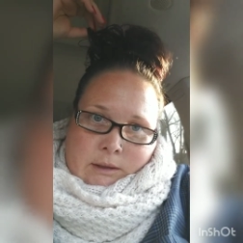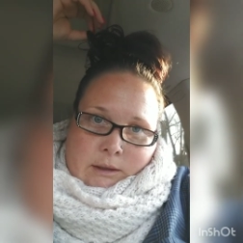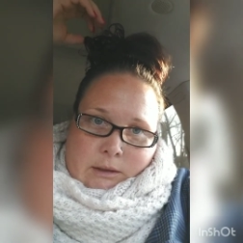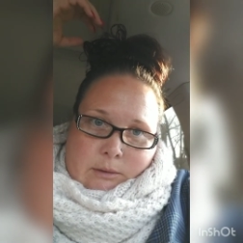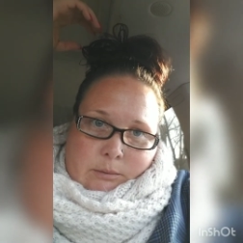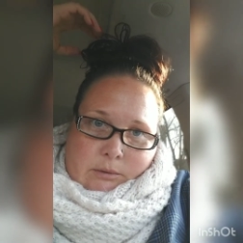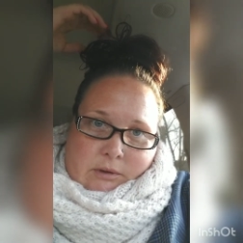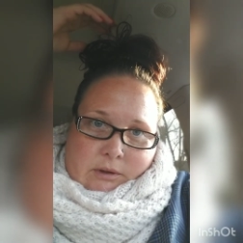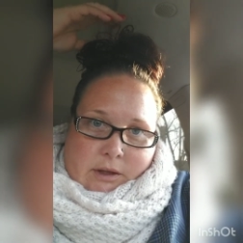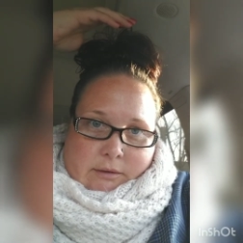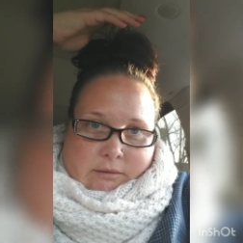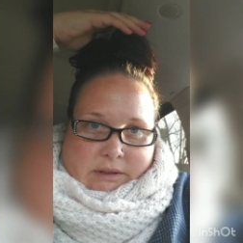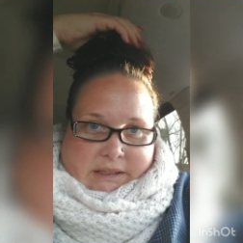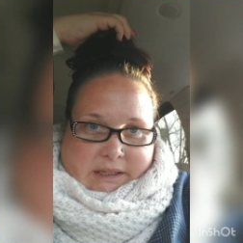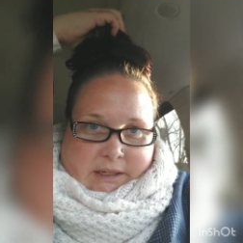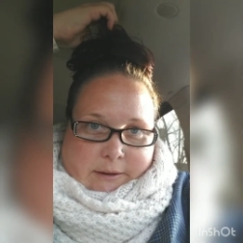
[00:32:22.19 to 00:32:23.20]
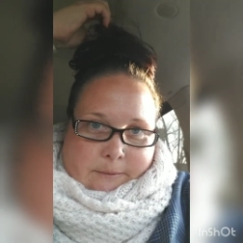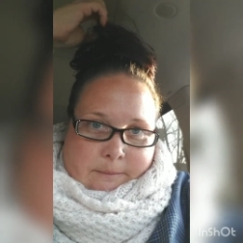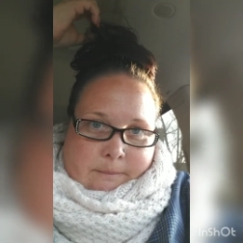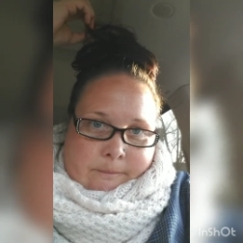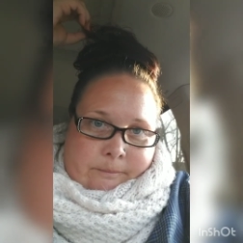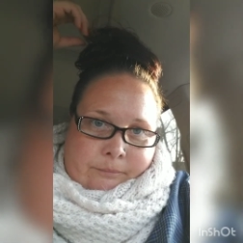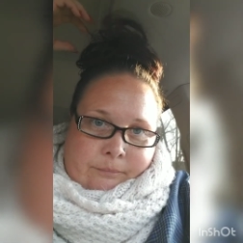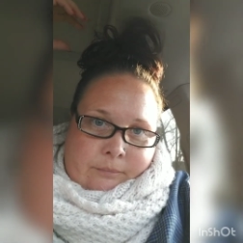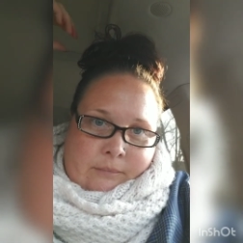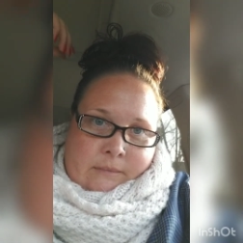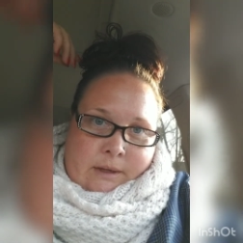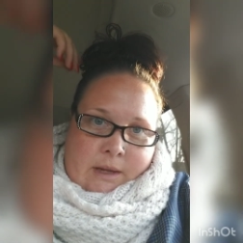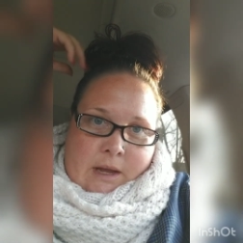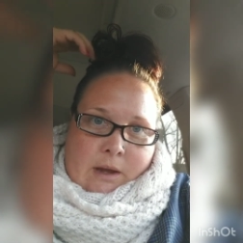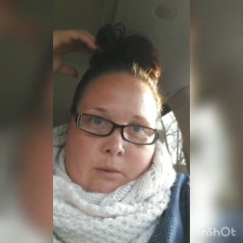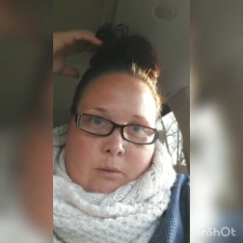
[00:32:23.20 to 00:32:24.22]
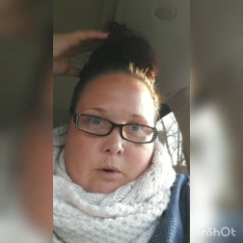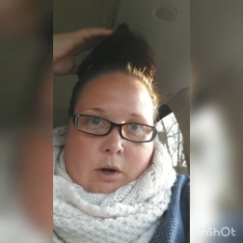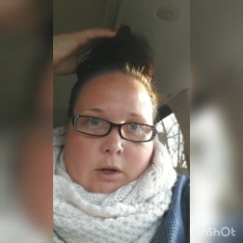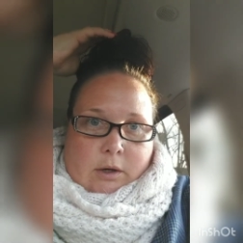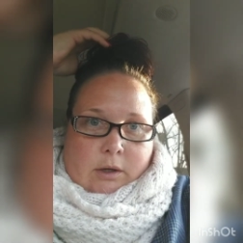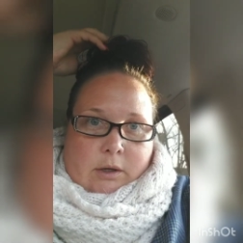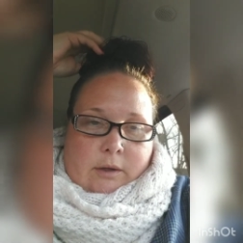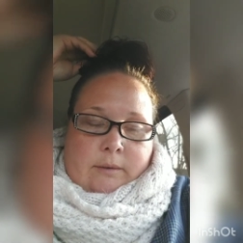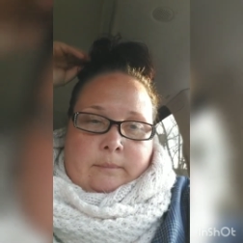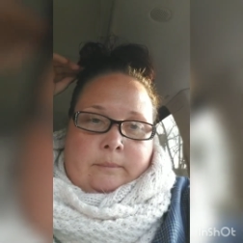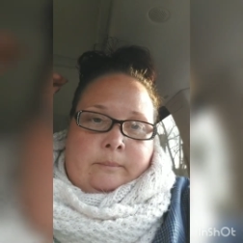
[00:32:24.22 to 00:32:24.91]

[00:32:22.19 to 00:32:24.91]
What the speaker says: It was lovely. Hot water.